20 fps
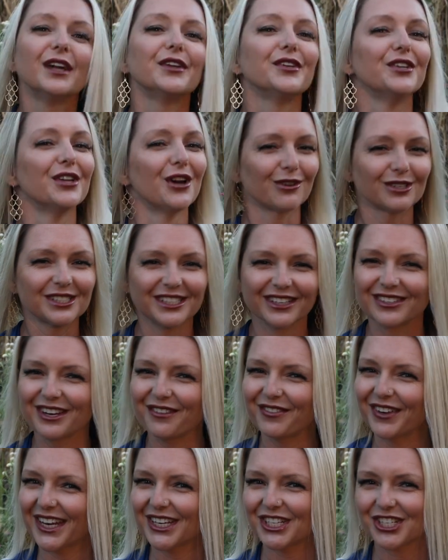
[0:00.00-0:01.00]
No
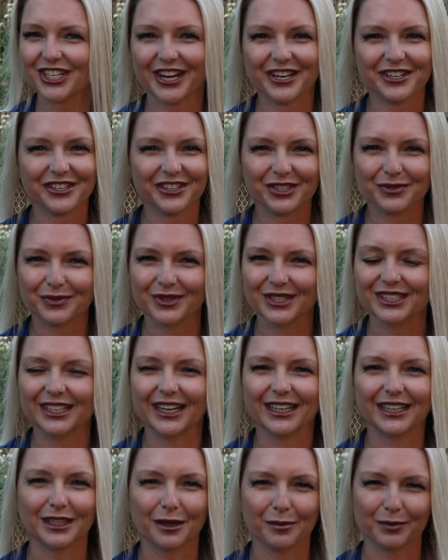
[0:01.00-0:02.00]
significant changes were
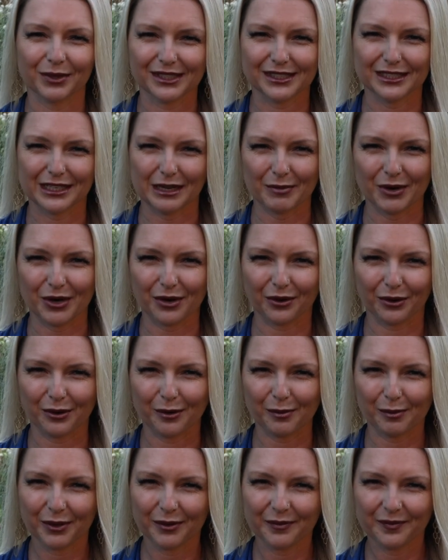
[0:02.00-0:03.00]
seen in the placebo
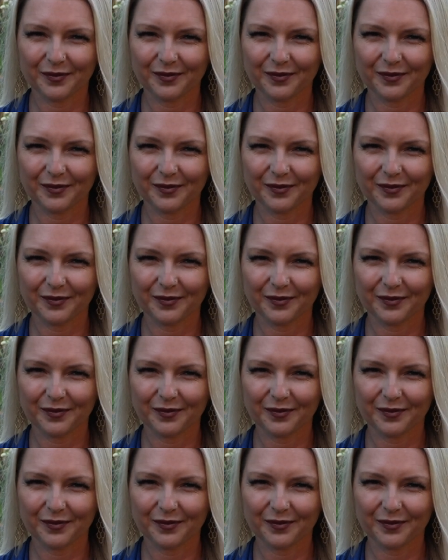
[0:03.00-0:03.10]
group.